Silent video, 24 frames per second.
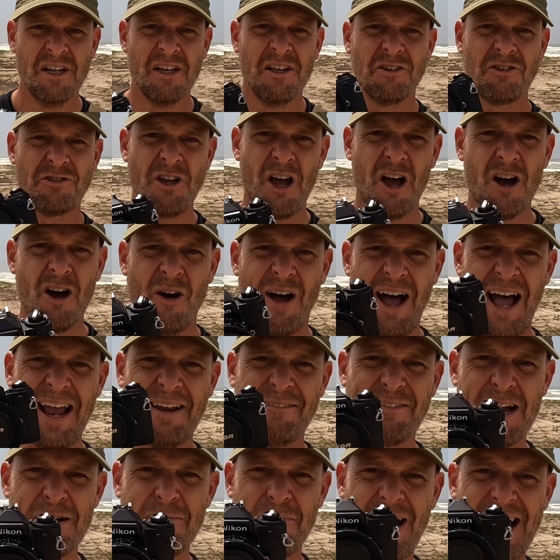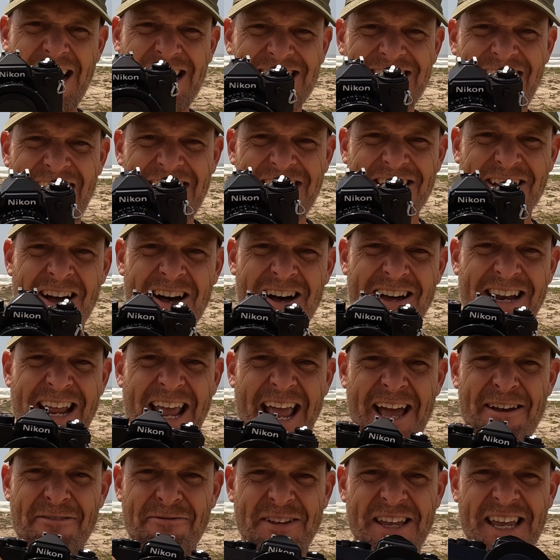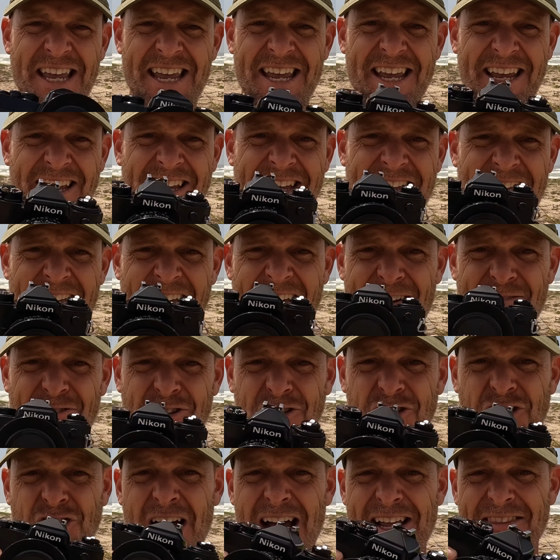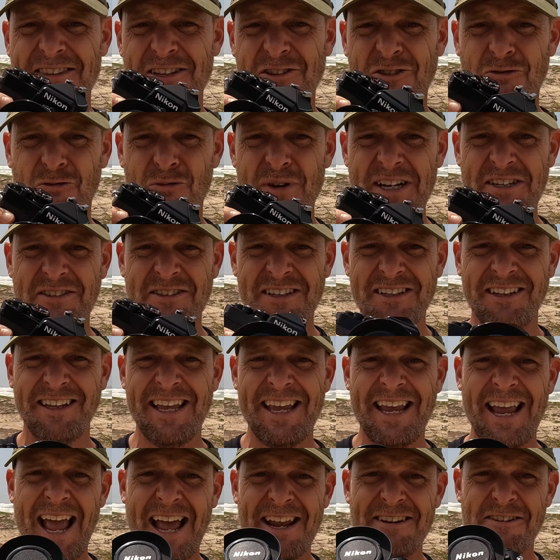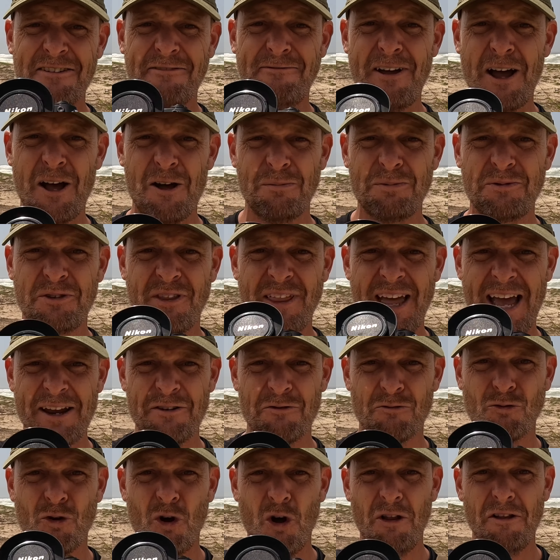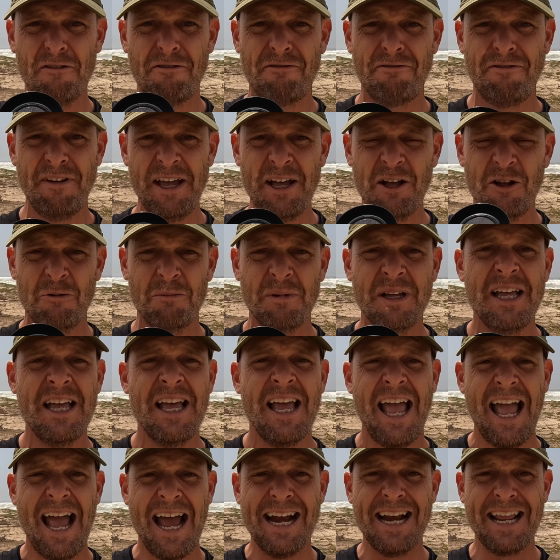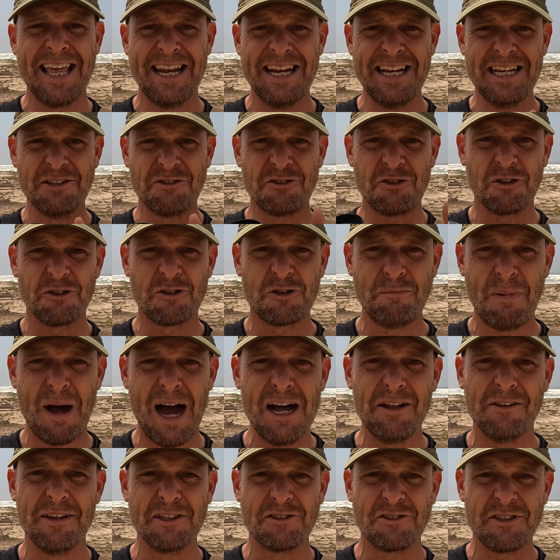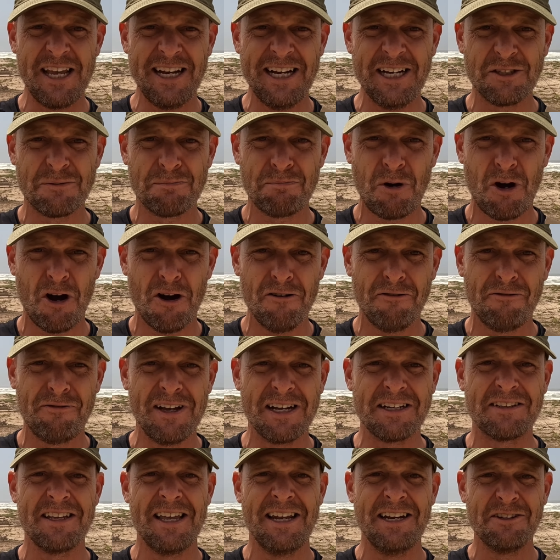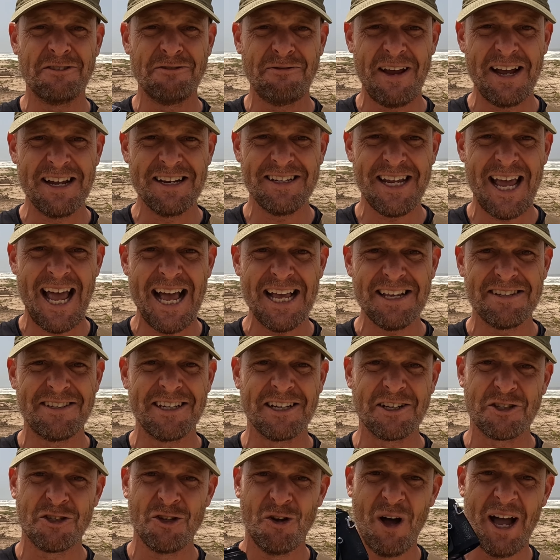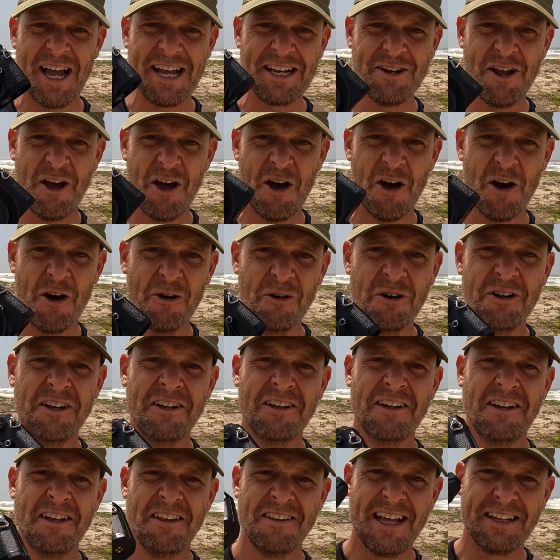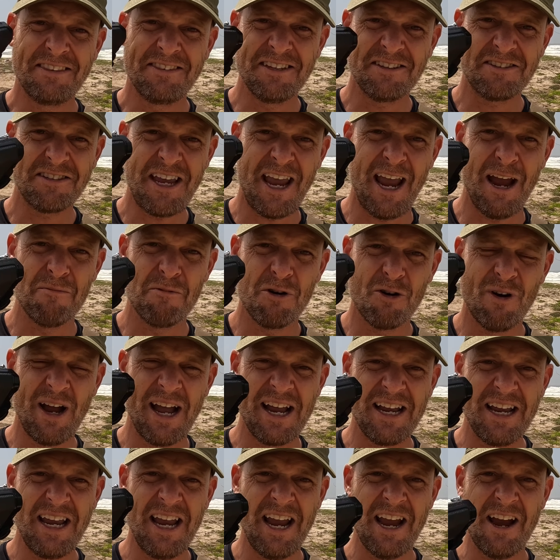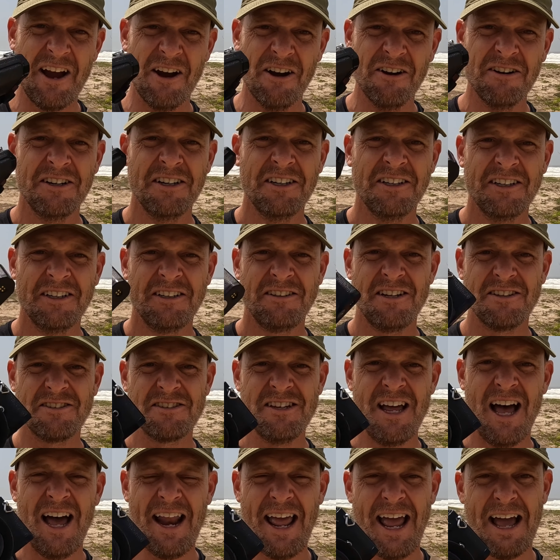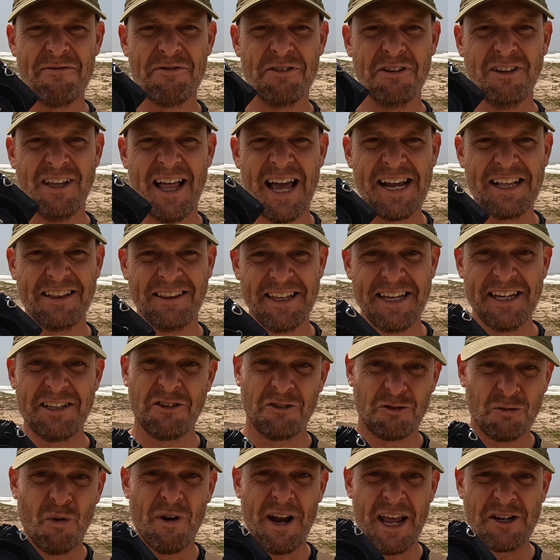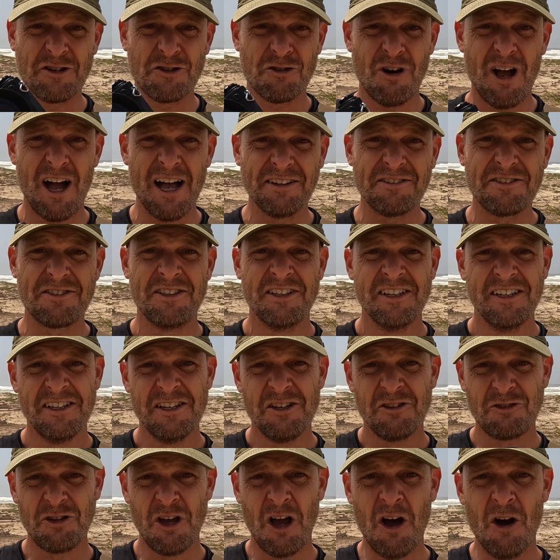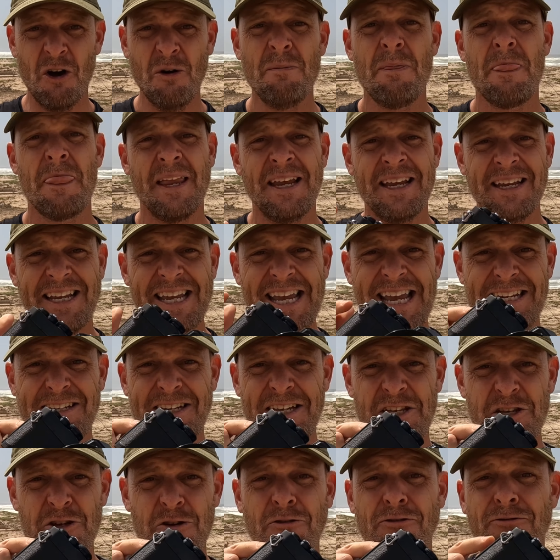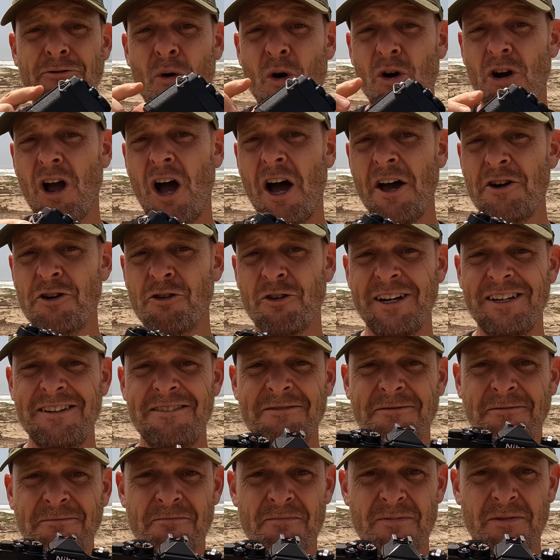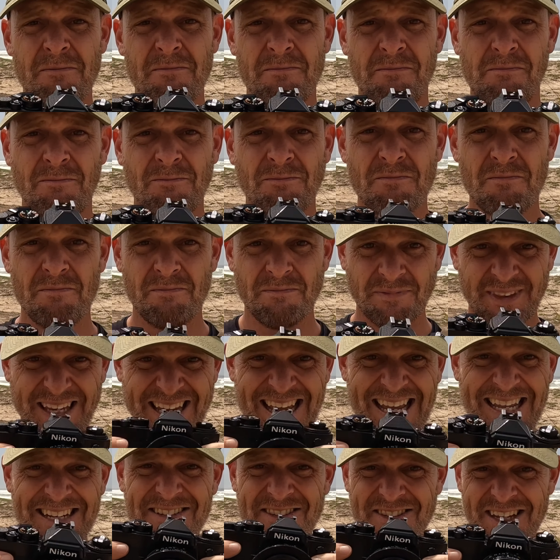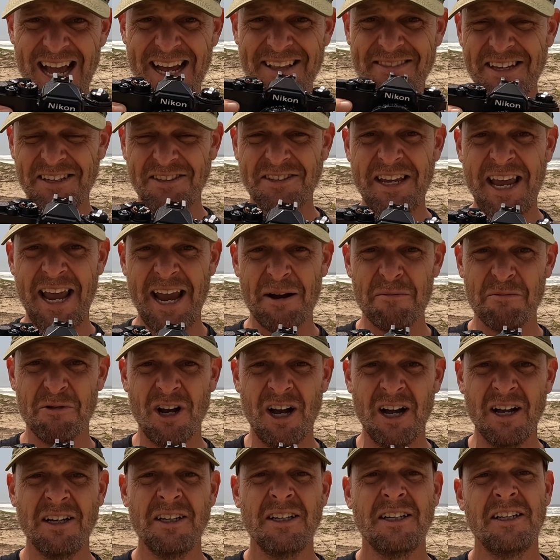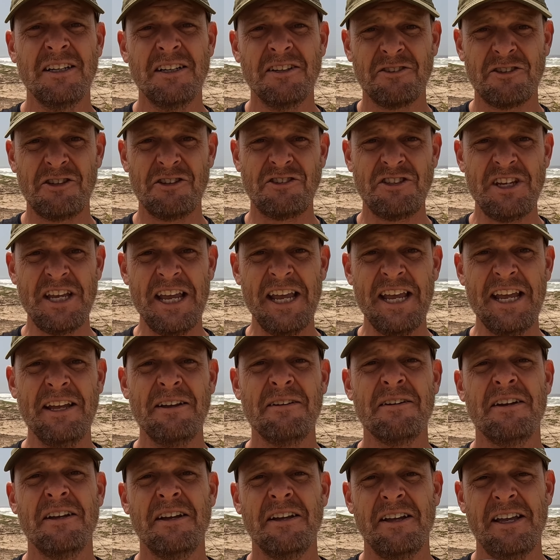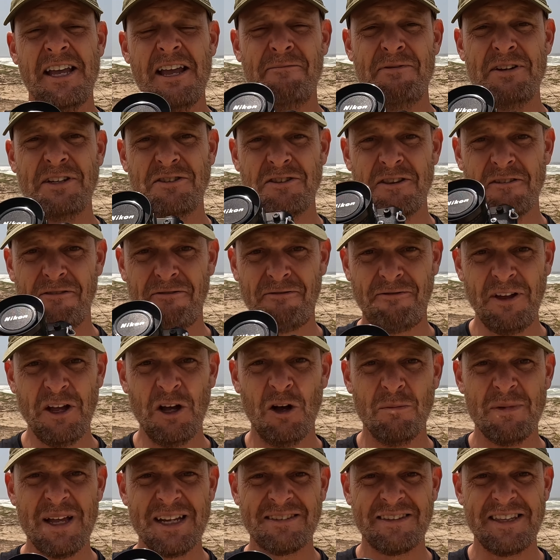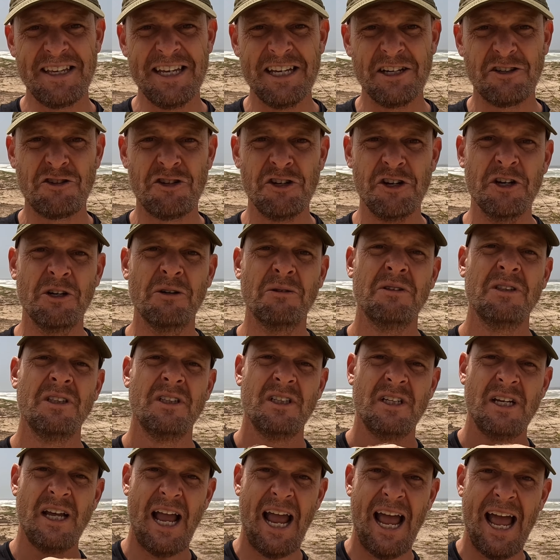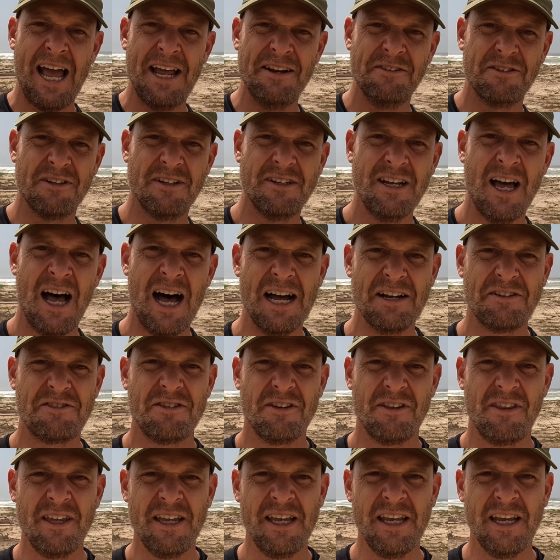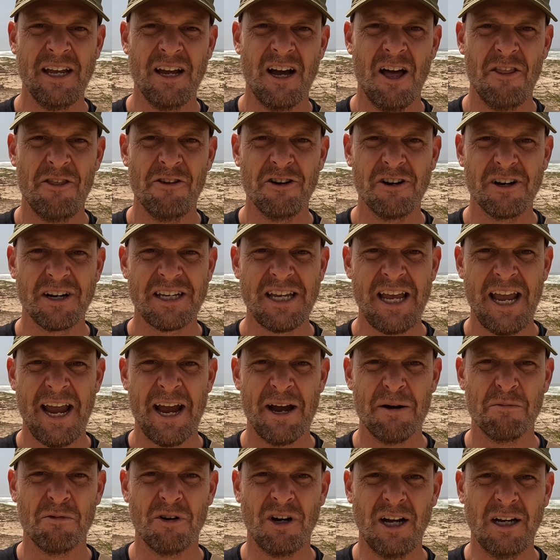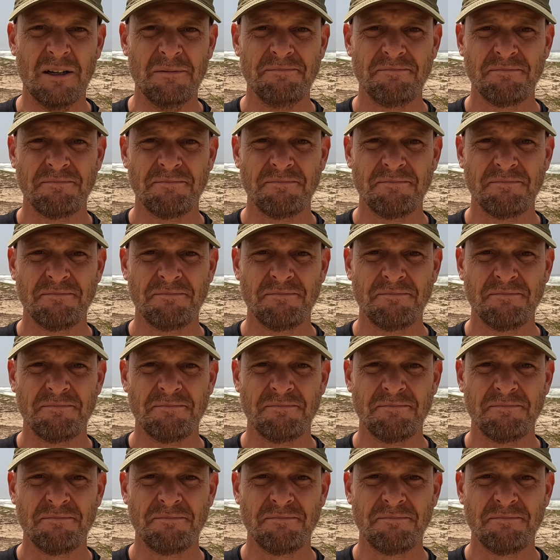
So I got my Nikon FE. I've just shot this recently and developed that roll of film, and it is spotless. It is perfect. It is fantastic. So I know that this camera right here does not have the light leaks. This one I trust. So EDU 400 inside this camera to see if it's the film that's the issue and not the other camera.